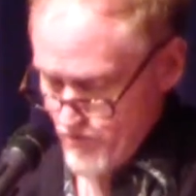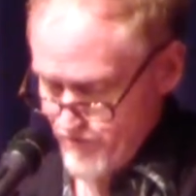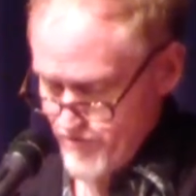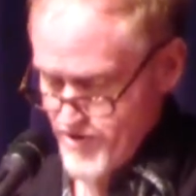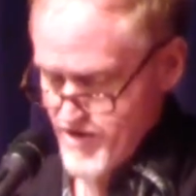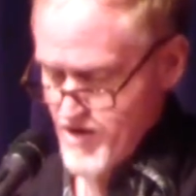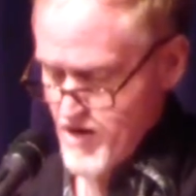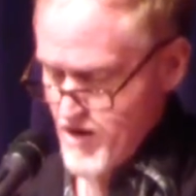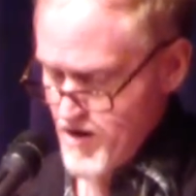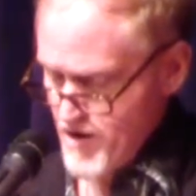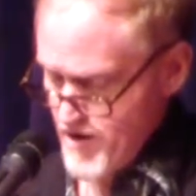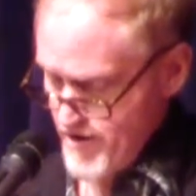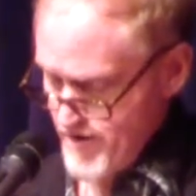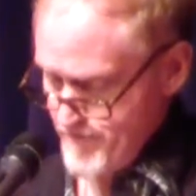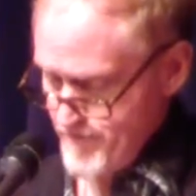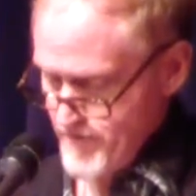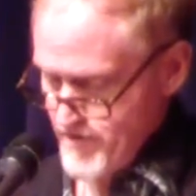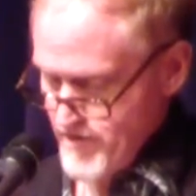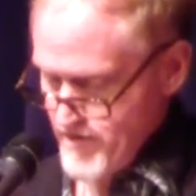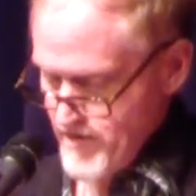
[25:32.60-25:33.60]
over
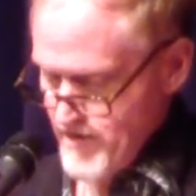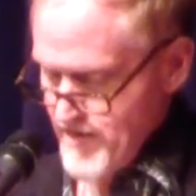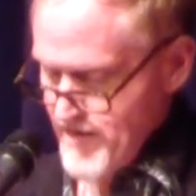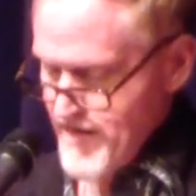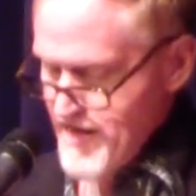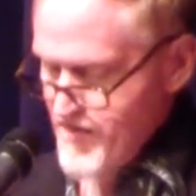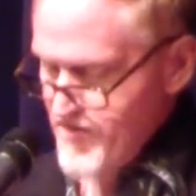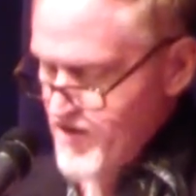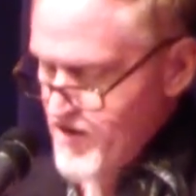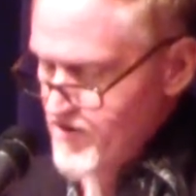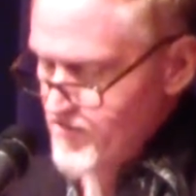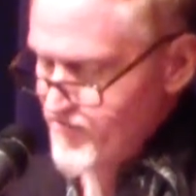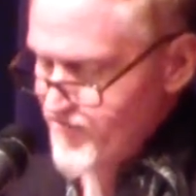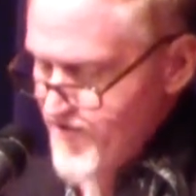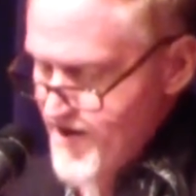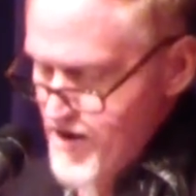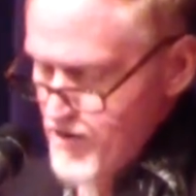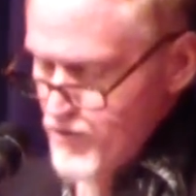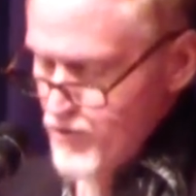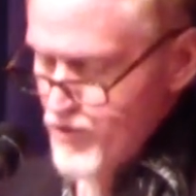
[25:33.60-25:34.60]
time. And then
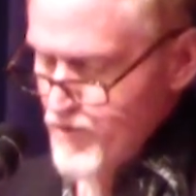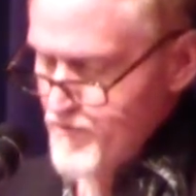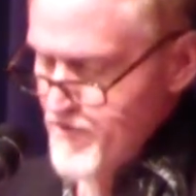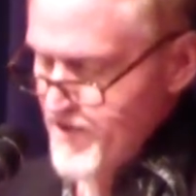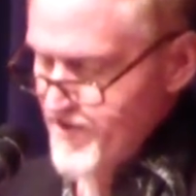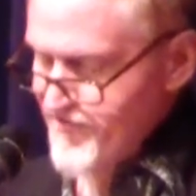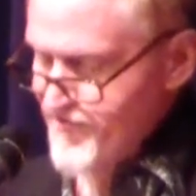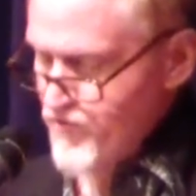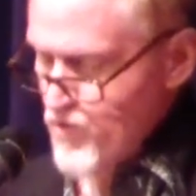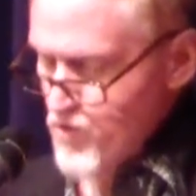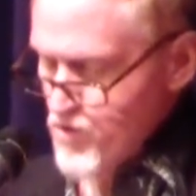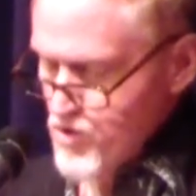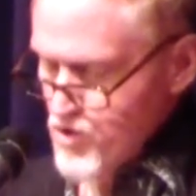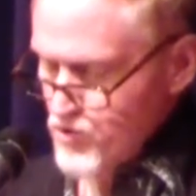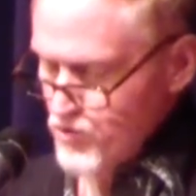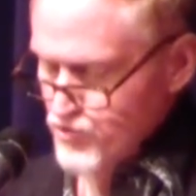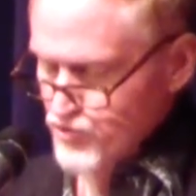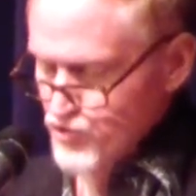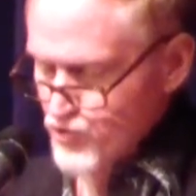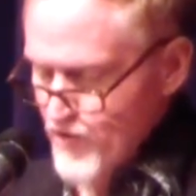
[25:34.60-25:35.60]
follow the
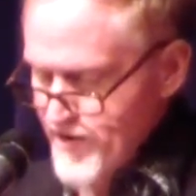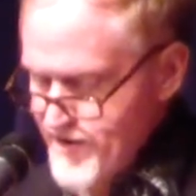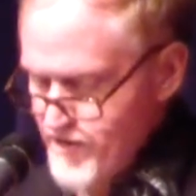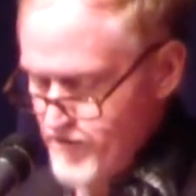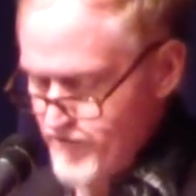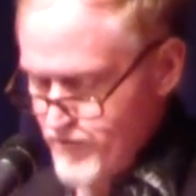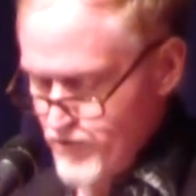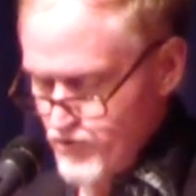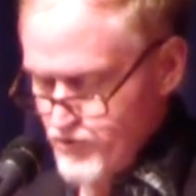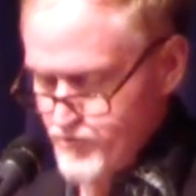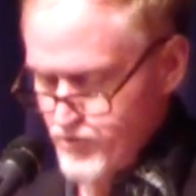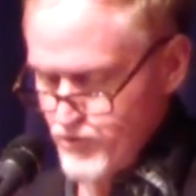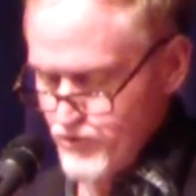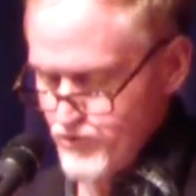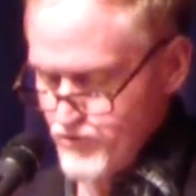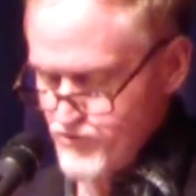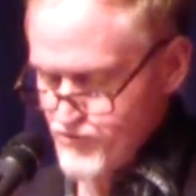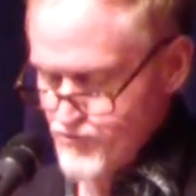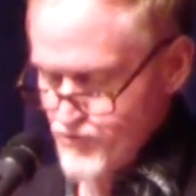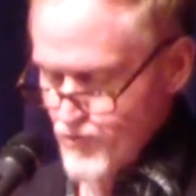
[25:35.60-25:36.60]
metaphorical trail of those
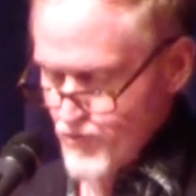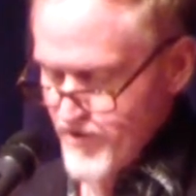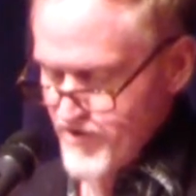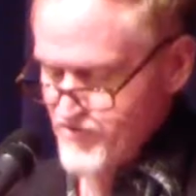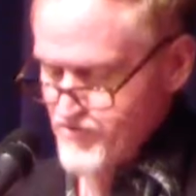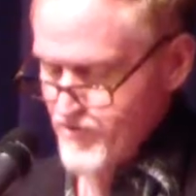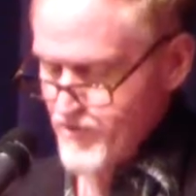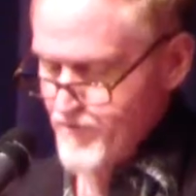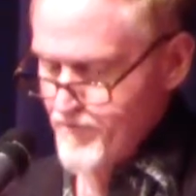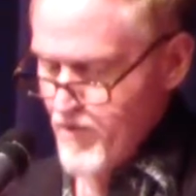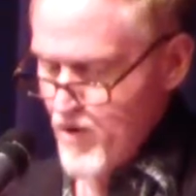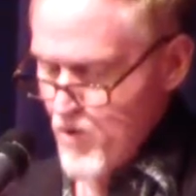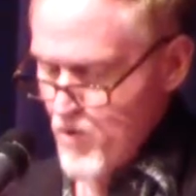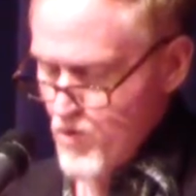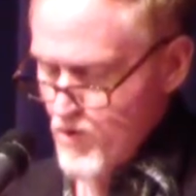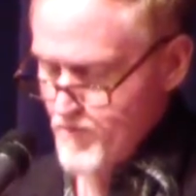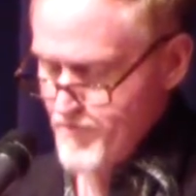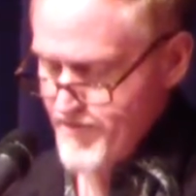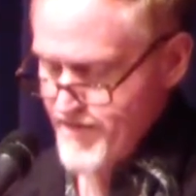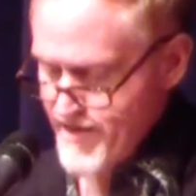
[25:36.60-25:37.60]
balloons through the rest of the
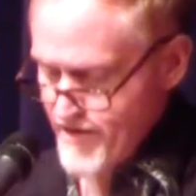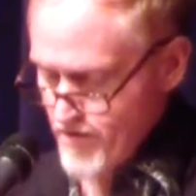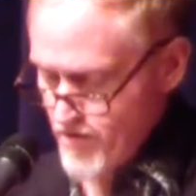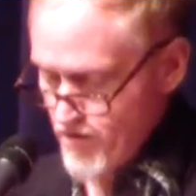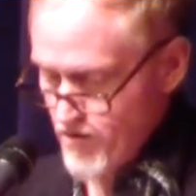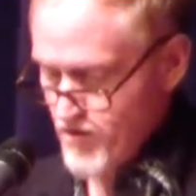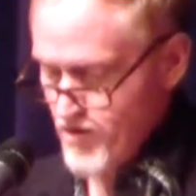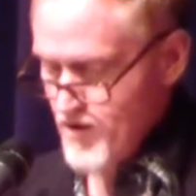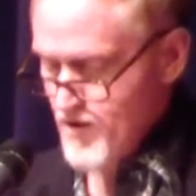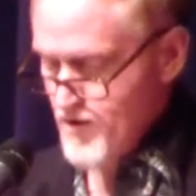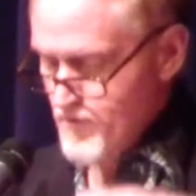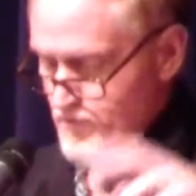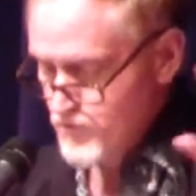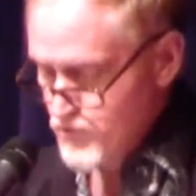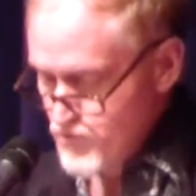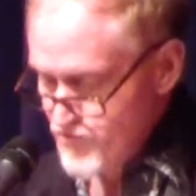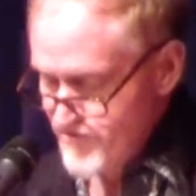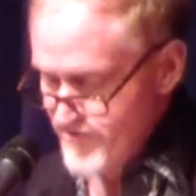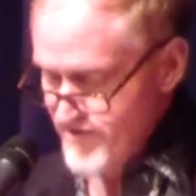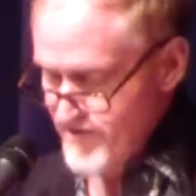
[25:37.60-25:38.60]
poem. They are
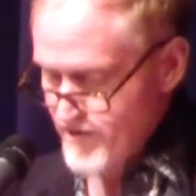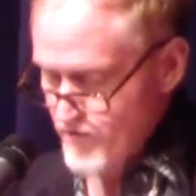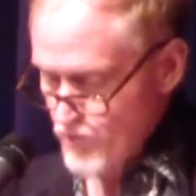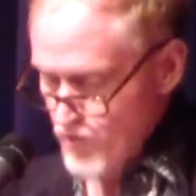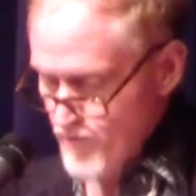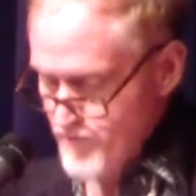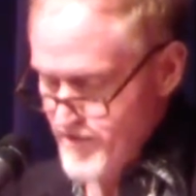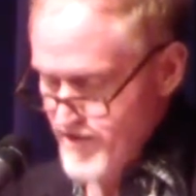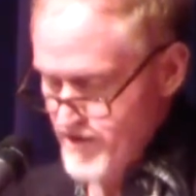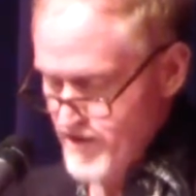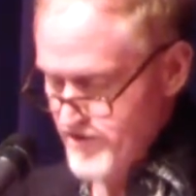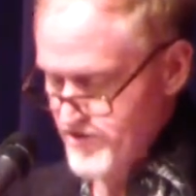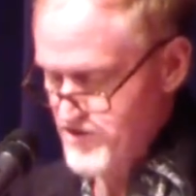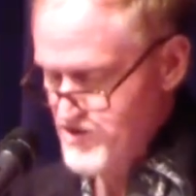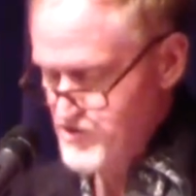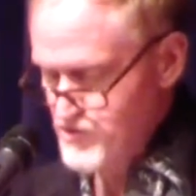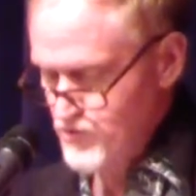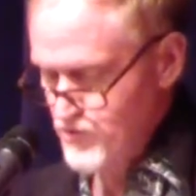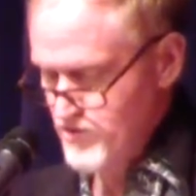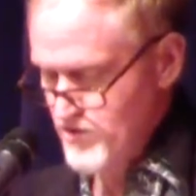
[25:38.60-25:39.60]
moving and rubbing on the
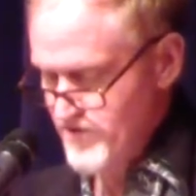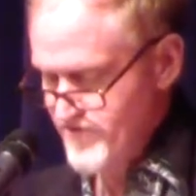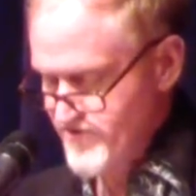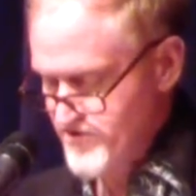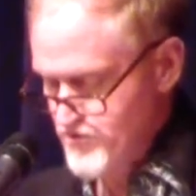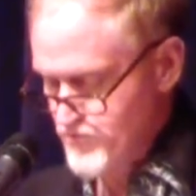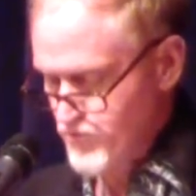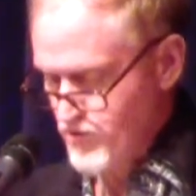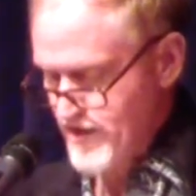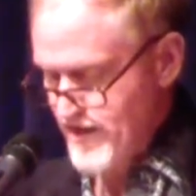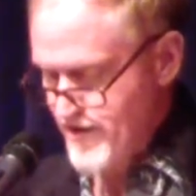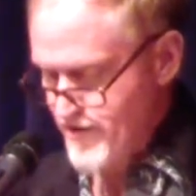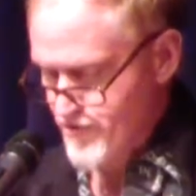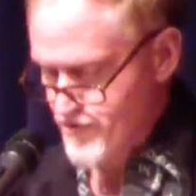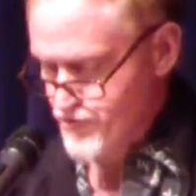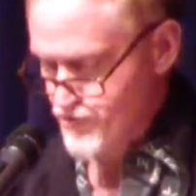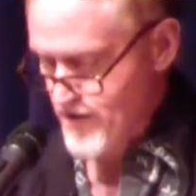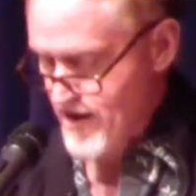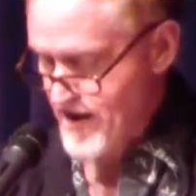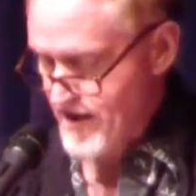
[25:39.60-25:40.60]
silk invisible air
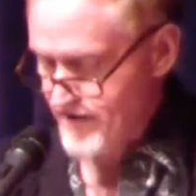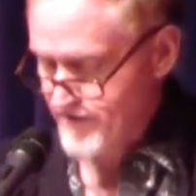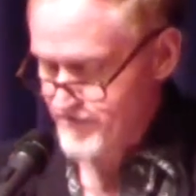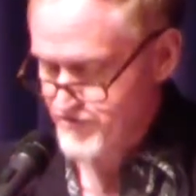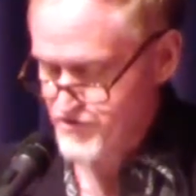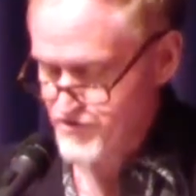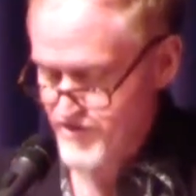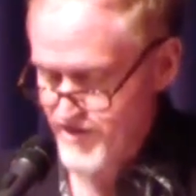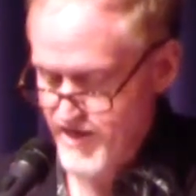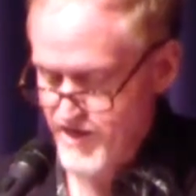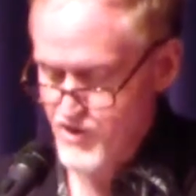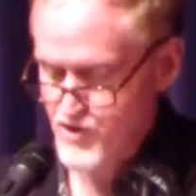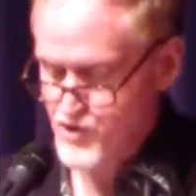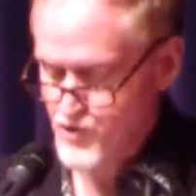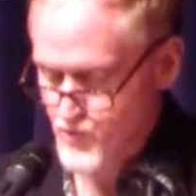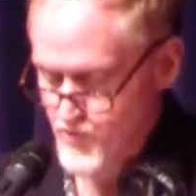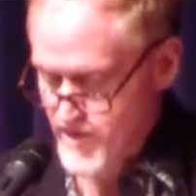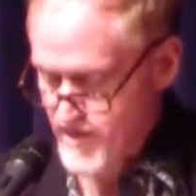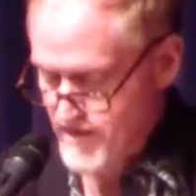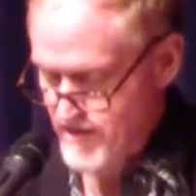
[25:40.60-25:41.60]
drafts. They
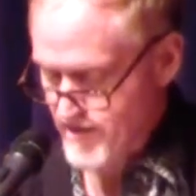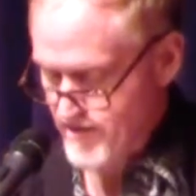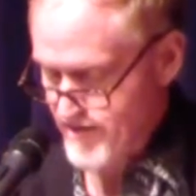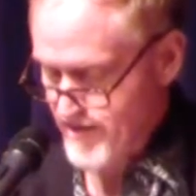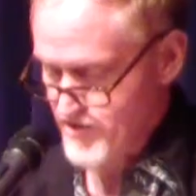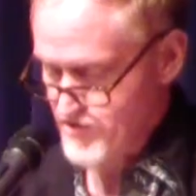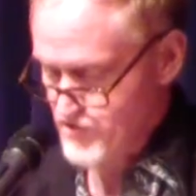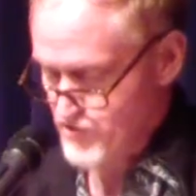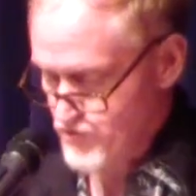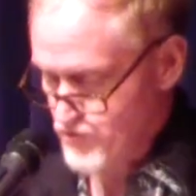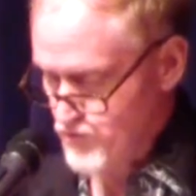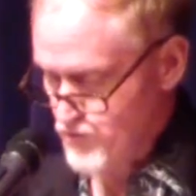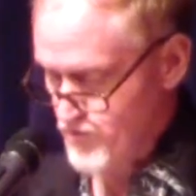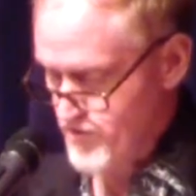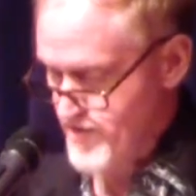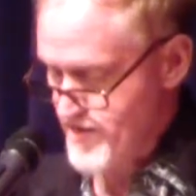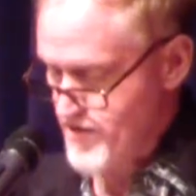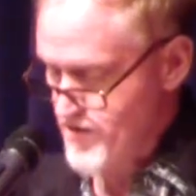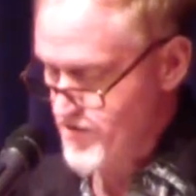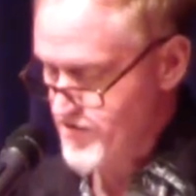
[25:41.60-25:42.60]
shriek, they scoot,
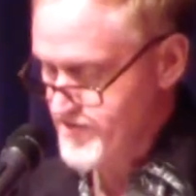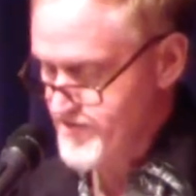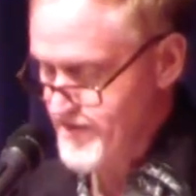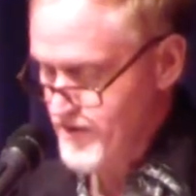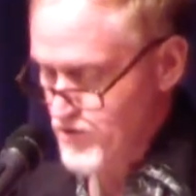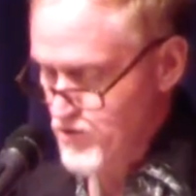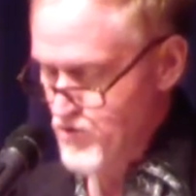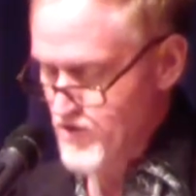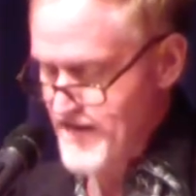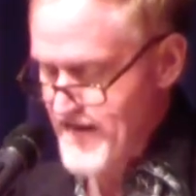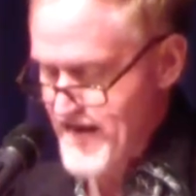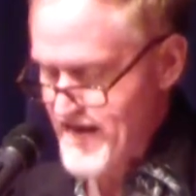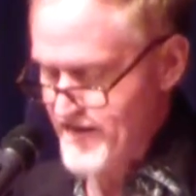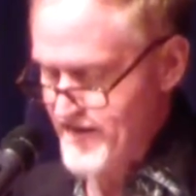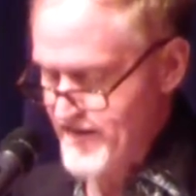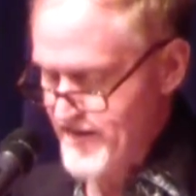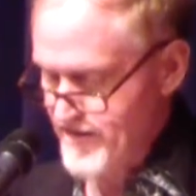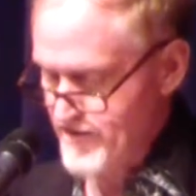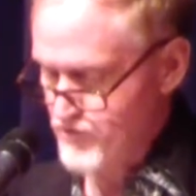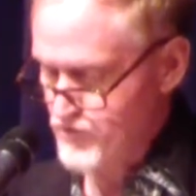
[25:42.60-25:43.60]
they are yellow cat
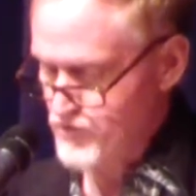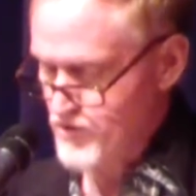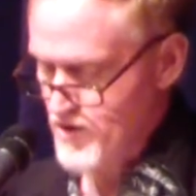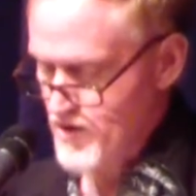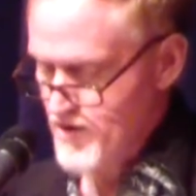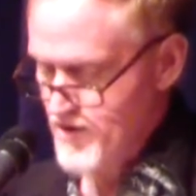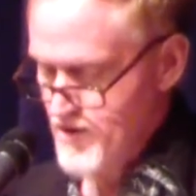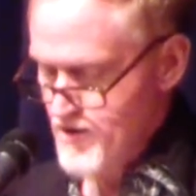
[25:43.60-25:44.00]
heads,